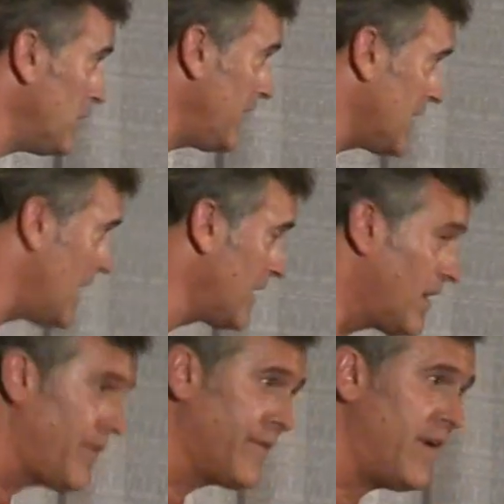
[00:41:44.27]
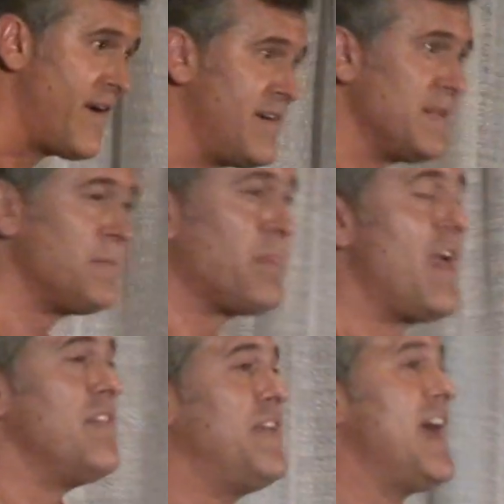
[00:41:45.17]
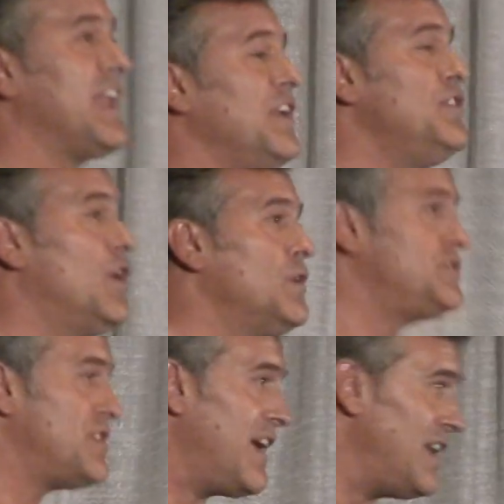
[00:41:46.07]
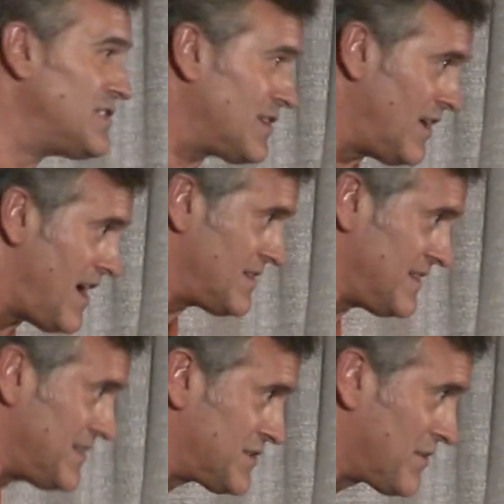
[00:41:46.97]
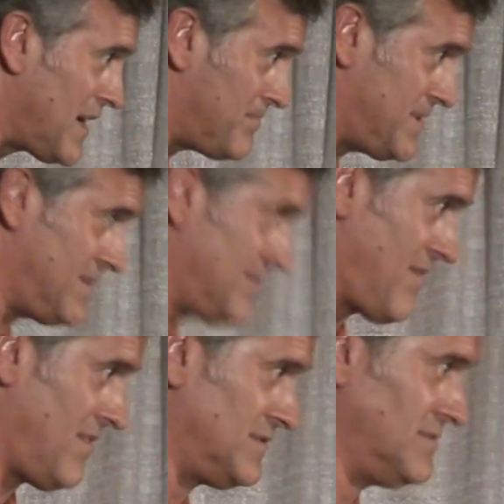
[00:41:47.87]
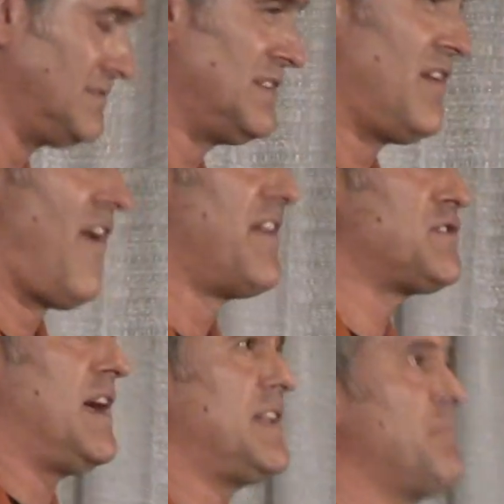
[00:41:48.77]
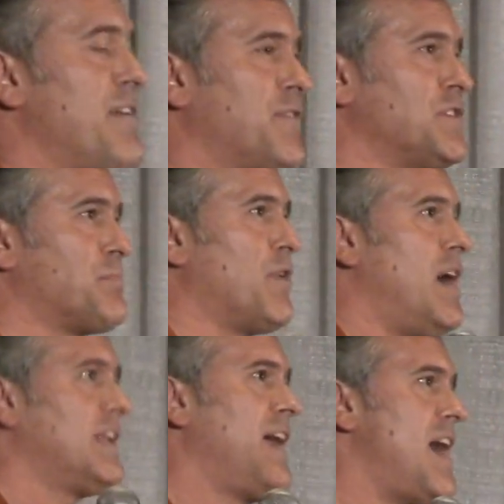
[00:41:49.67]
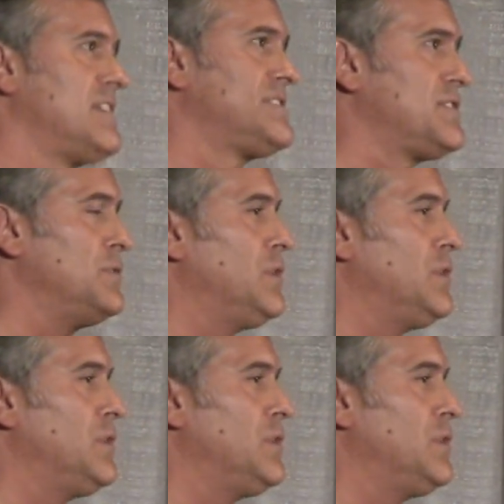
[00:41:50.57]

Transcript: movie Congo? They had a no change clause in the script. So I did my first broadcast to